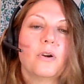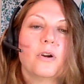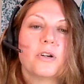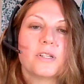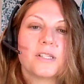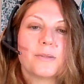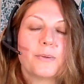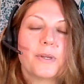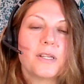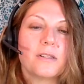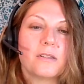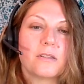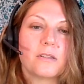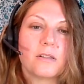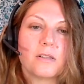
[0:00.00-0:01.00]
Heart
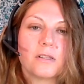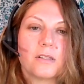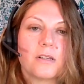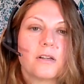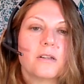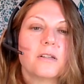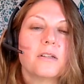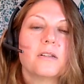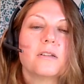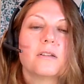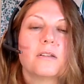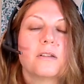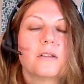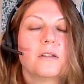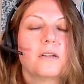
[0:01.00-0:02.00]
space to the side.
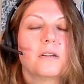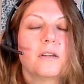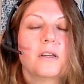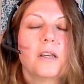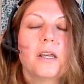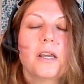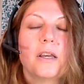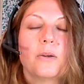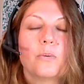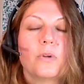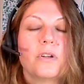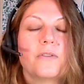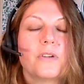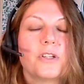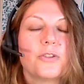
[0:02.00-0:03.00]
And
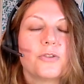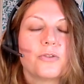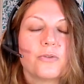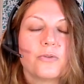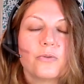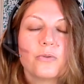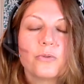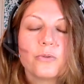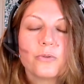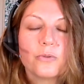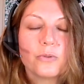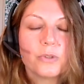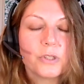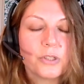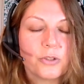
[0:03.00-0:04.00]
what if I
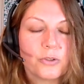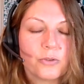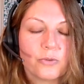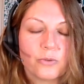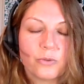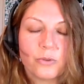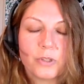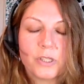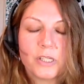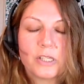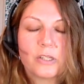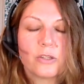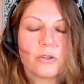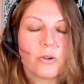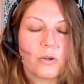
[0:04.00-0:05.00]
truly, truly
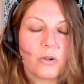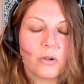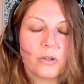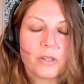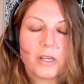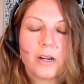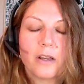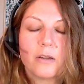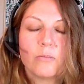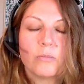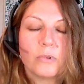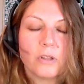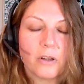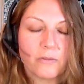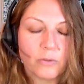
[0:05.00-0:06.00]
saw that I
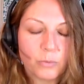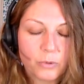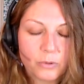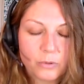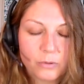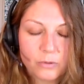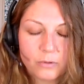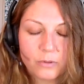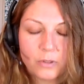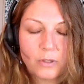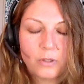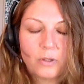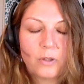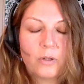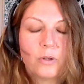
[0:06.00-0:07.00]
am lovable,
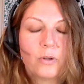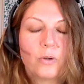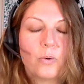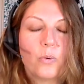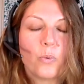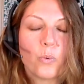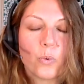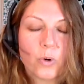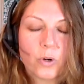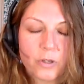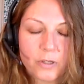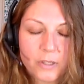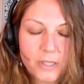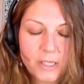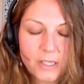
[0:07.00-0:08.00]

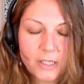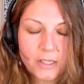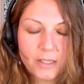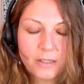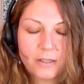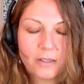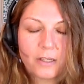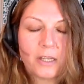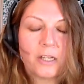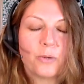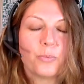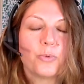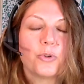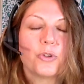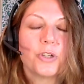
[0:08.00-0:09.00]
worthy, and
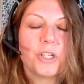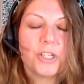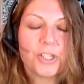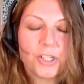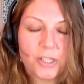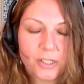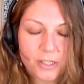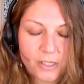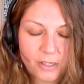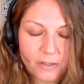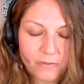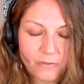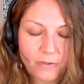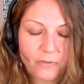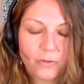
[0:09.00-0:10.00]

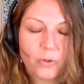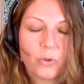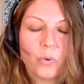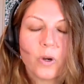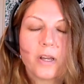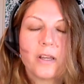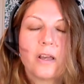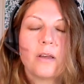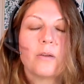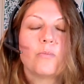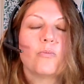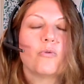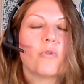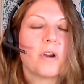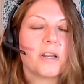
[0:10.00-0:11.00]
appreciative of who I
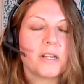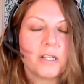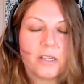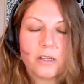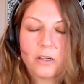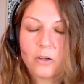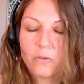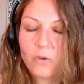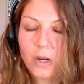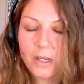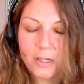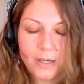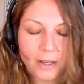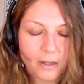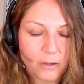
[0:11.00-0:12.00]
am right here,
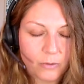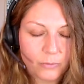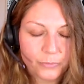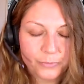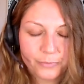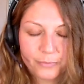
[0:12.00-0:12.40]
right now,